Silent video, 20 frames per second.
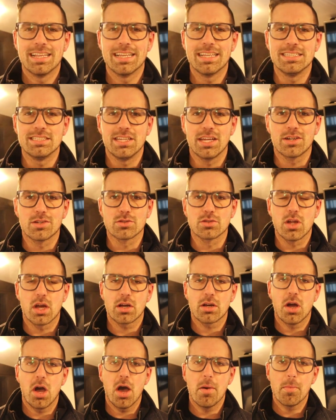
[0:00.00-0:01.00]

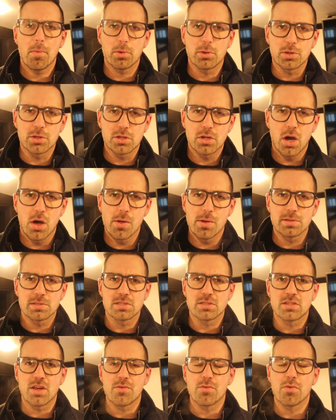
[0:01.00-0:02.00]
layzeeacres.com or you can call us at